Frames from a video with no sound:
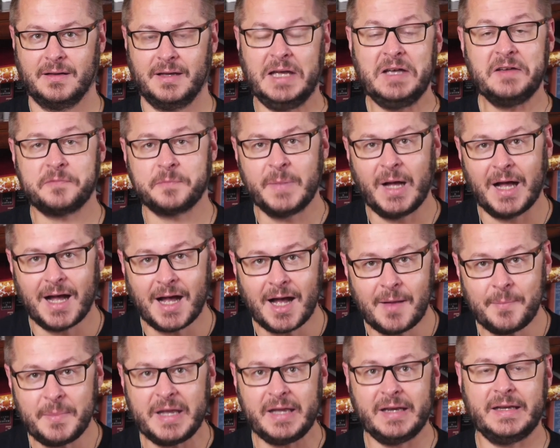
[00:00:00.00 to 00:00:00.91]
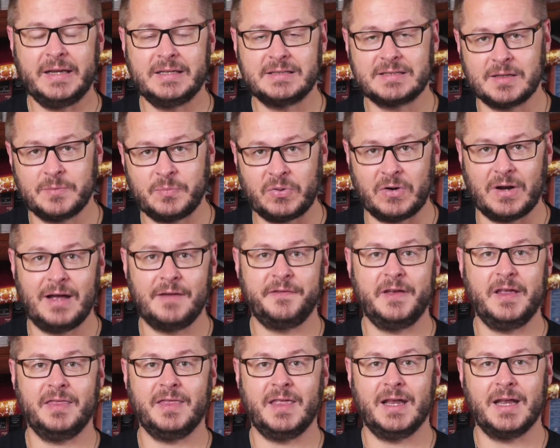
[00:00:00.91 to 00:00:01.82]
If Muhammad is a
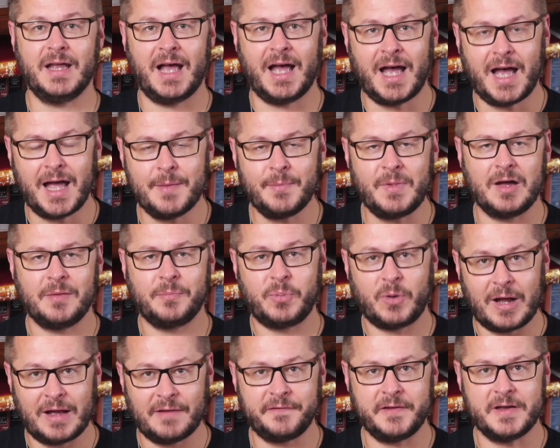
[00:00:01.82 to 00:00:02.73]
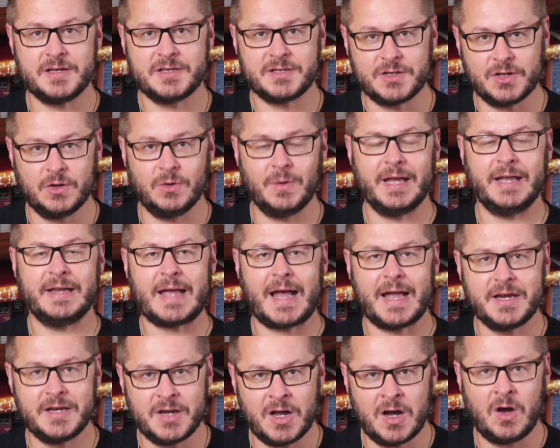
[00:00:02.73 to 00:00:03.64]
prophet, then I'm a prophet too, and
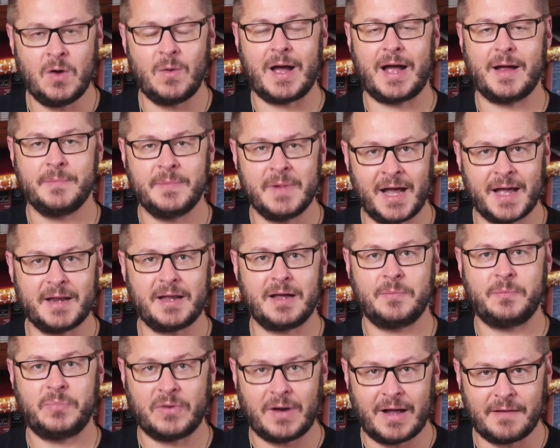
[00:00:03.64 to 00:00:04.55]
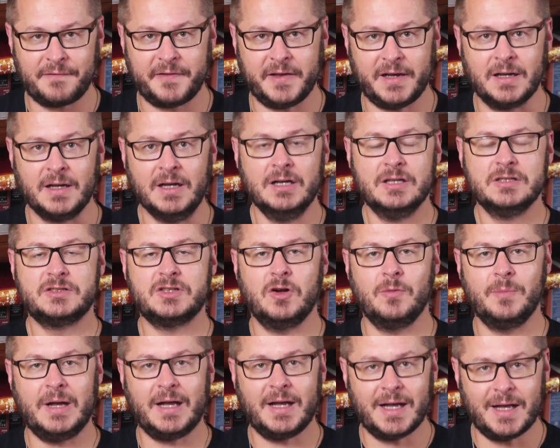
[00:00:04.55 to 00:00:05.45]
I know I'm not a prophet,
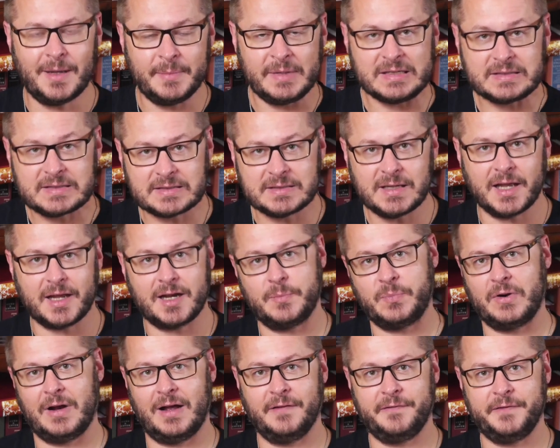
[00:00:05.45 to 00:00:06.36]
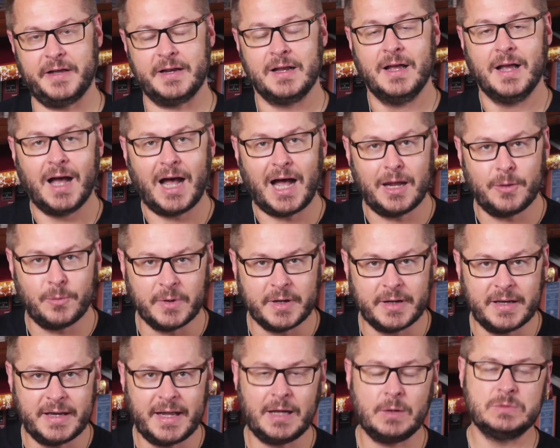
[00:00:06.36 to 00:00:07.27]
so Muhammad's not a prophet. I
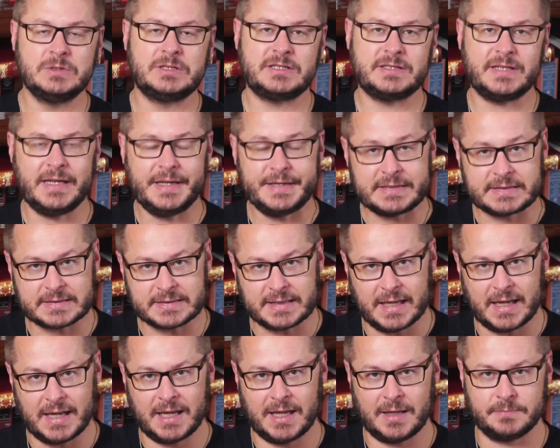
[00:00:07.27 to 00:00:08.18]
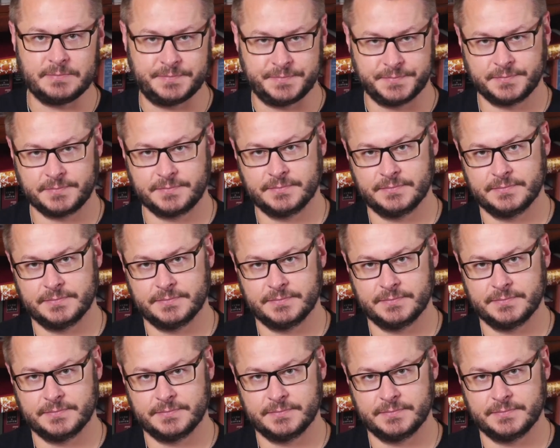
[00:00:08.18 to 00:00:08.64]
renounce Islam.